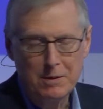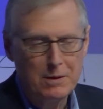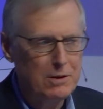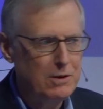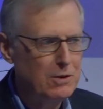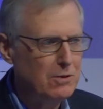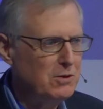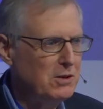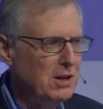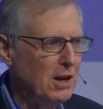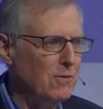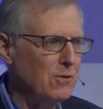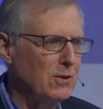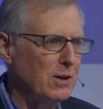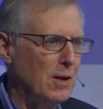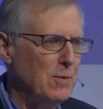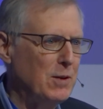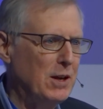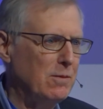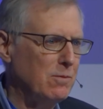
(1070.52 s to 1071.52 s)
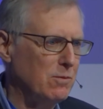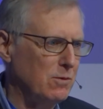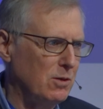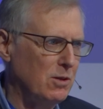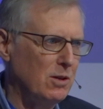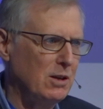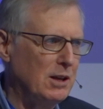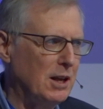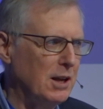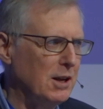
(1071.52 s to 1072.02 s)
You definitely. I mean,
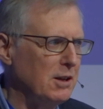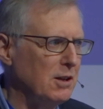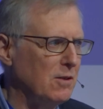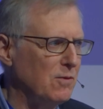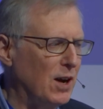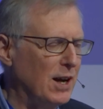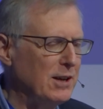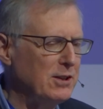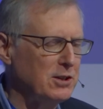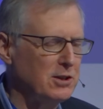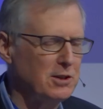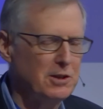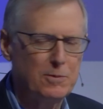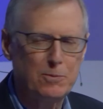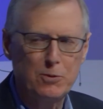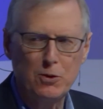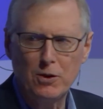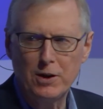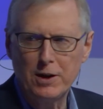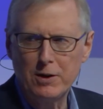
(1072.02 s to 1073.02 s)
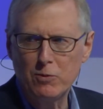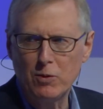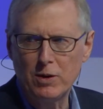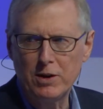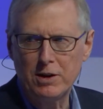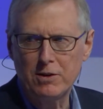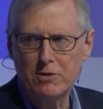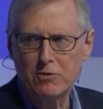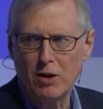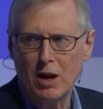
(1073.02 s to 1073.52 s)
getting devices deployed when
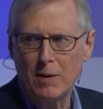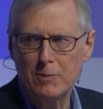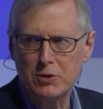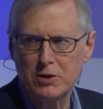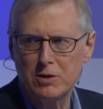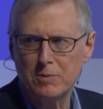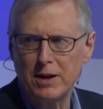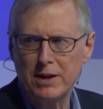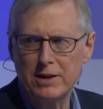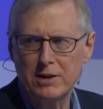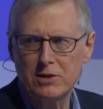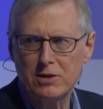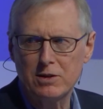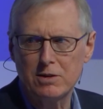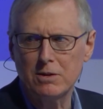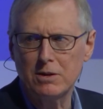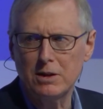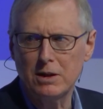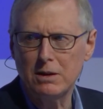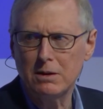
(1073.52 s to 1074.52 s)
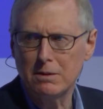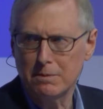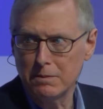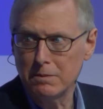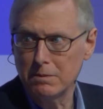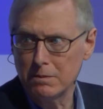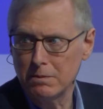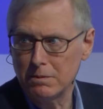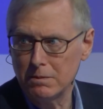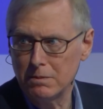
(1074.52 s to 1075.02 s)
it drops to -30,
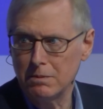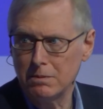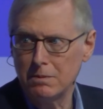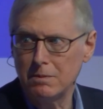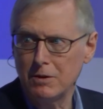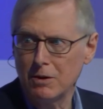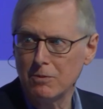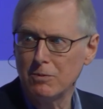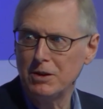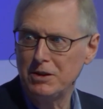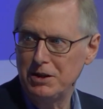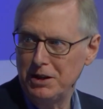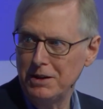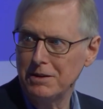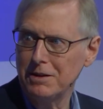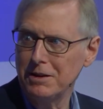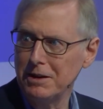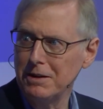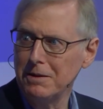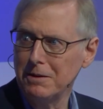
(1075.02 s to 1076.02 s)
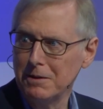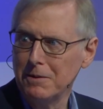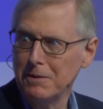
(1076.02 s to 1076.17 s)
routinely.